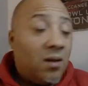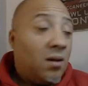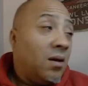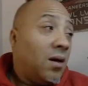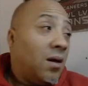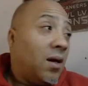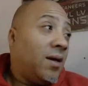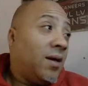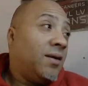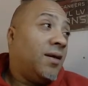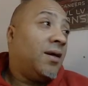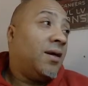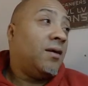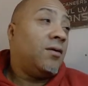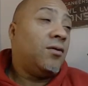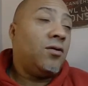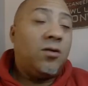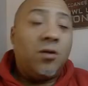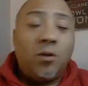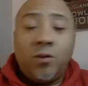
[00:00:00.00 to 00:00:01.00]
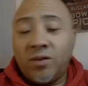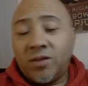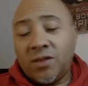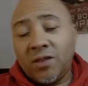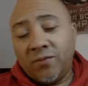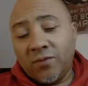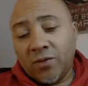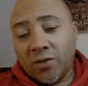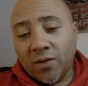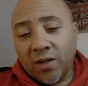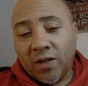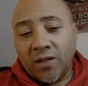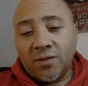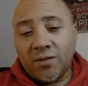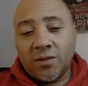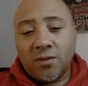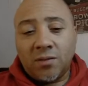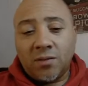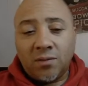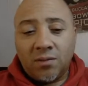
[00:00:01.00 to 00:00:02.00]
And then you know what's even
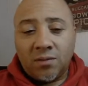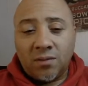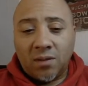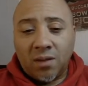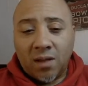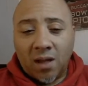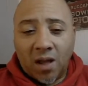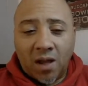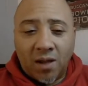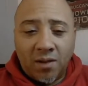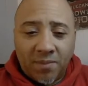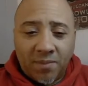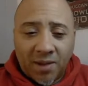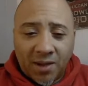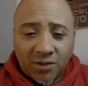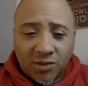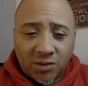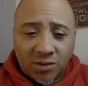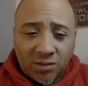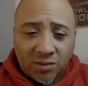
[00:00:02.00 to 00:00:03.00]
crazier? I imagine.